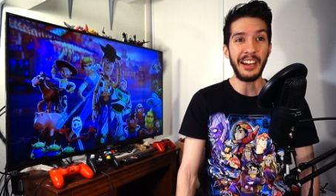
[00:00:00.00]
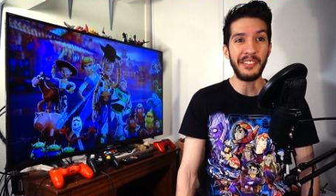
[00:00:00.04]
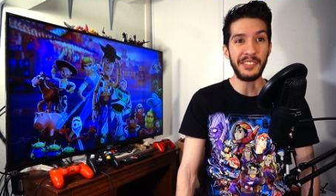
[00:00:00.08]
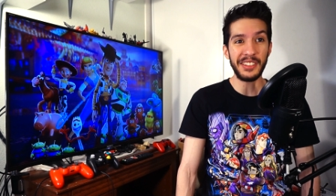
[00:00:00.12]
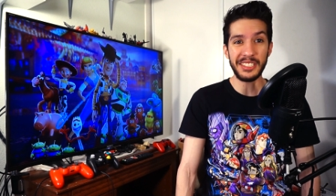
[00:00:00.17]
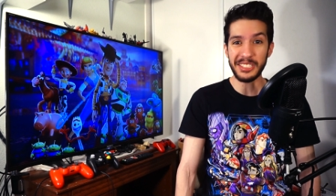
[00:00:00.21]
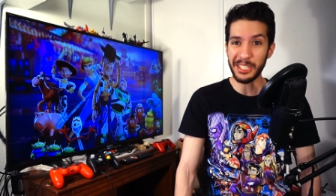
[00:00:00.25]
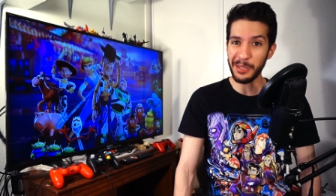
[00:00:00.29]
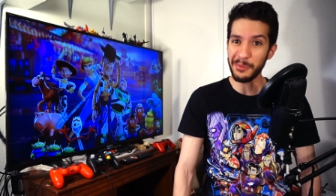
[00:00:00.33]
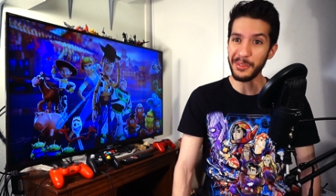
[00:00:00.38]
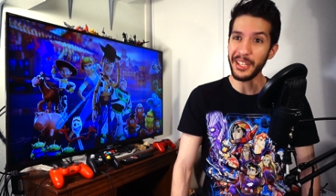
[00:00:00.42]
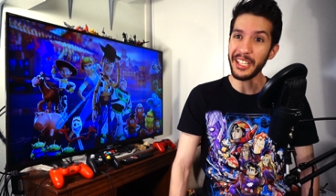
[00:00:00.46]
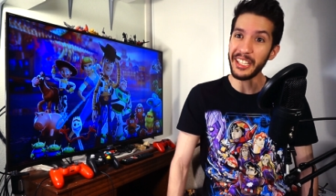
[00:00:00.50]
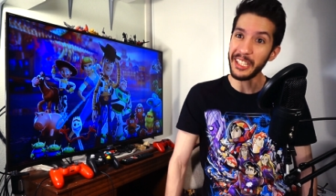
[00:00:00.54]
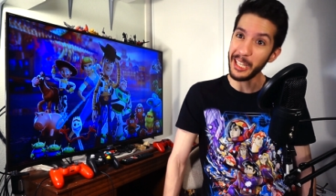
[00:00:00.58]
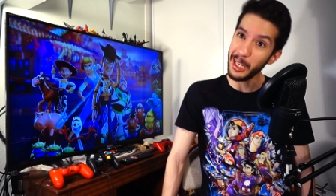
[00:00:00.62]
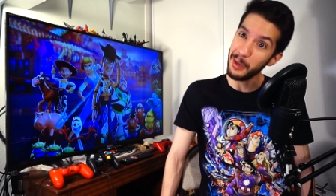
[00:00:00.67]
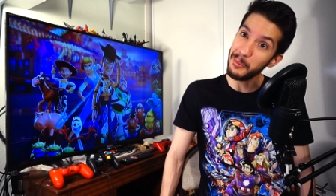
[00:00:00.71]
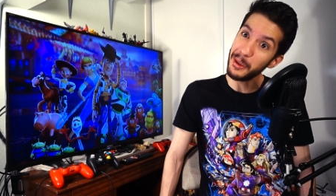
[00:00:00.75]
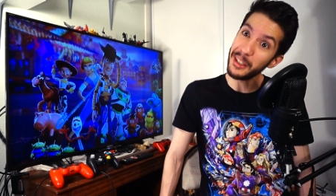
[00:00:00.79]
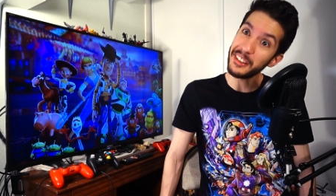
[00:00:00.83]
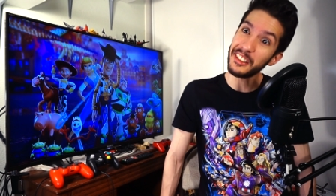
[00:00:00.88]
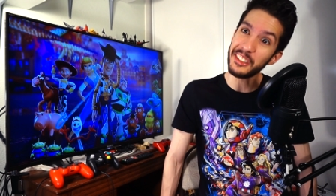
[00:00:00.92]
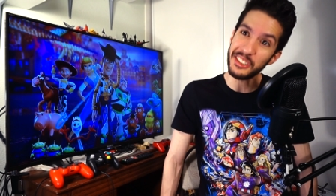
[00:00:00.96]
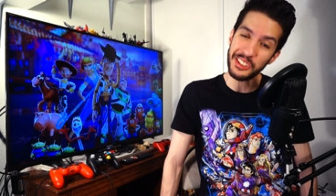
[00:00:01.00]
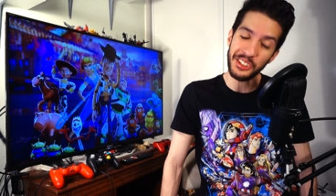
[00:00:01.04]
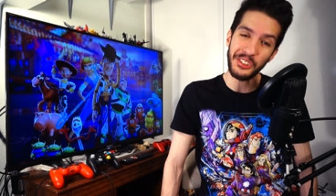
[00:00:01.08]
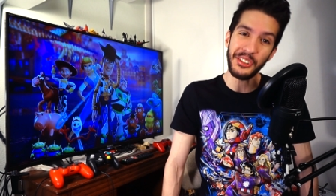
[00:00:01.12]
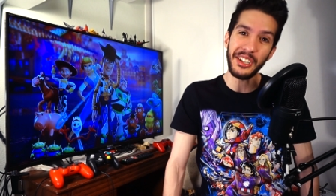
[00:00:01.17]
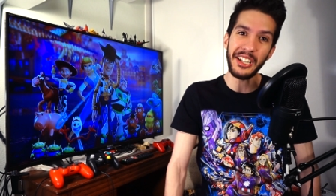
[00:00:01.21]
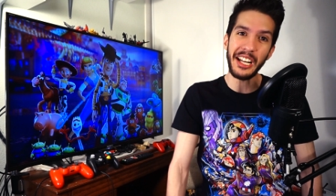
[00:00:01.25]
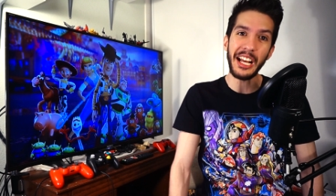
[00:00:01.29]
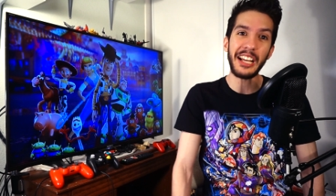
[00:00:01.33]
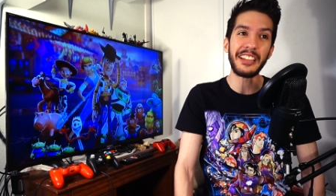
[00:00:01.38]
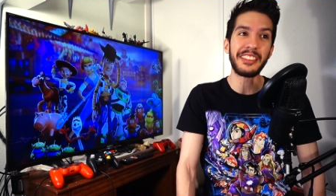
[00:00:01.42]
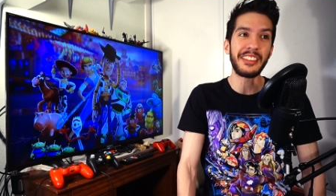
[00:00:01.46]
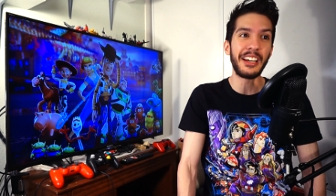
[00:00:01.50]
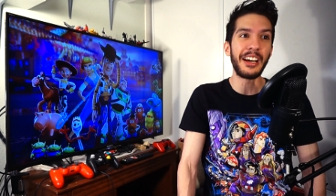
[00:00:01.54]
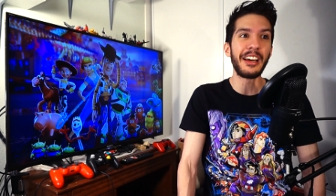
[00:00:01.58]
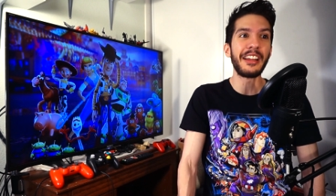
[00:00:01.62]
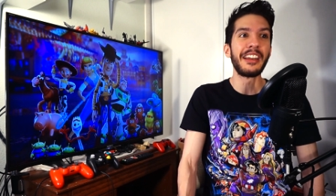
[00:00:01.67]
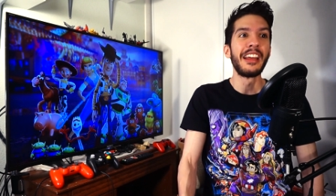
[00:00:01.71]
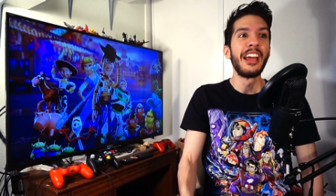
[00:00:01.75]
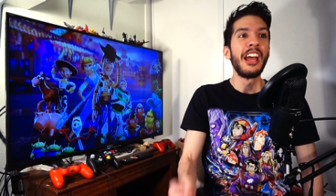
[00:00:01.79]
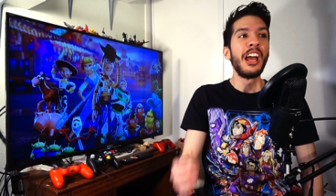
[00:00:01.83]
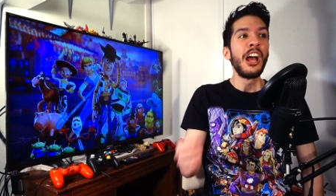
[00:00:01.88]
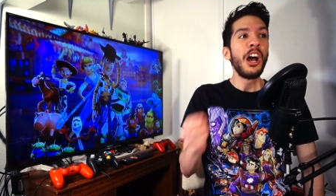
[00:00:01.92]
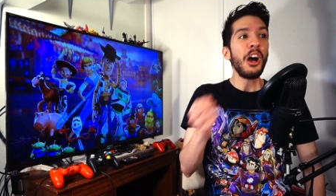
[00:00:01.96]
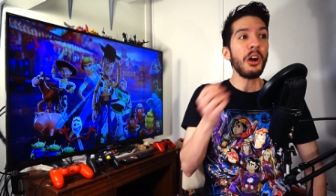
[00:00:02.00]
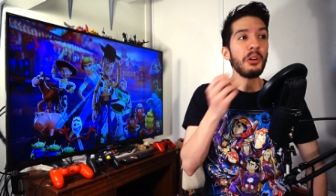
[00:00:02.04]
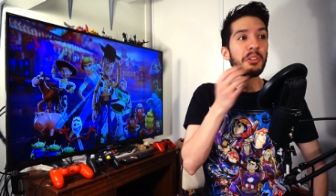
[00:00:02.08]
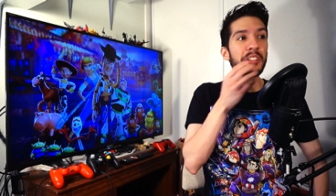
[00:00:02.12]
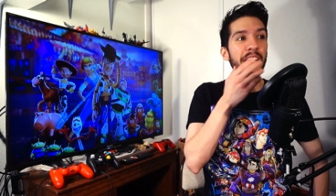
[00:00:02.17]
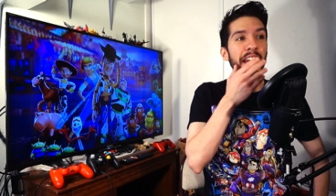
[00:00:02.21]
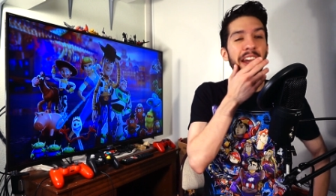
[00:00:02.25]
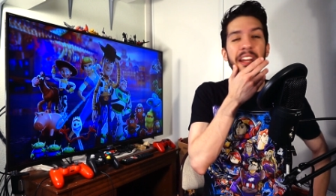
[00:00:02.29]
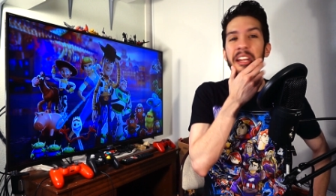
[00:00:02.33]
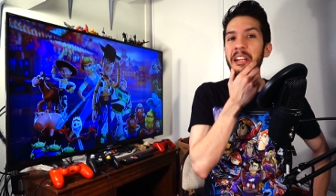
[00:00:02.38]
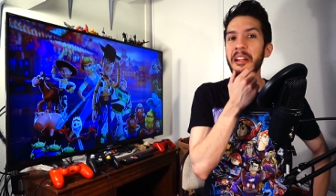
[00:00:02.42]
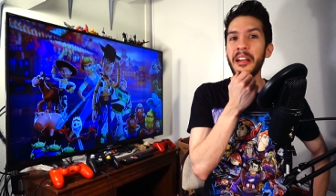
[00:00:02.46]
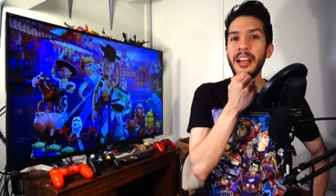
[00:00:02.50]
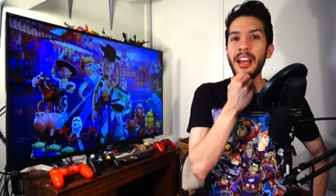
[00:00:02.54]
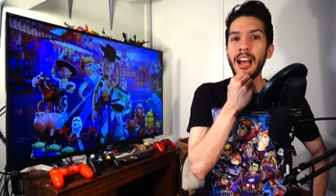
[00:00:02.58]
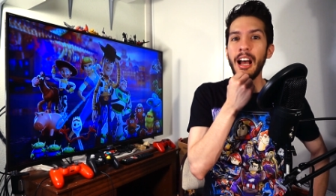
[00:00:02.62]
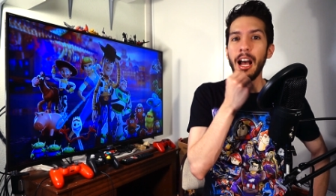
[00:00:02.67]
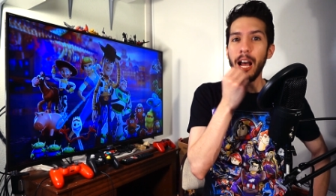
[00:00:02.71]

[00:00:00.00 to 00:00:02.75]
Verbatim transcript: every time they came at the screen, I thought, okay,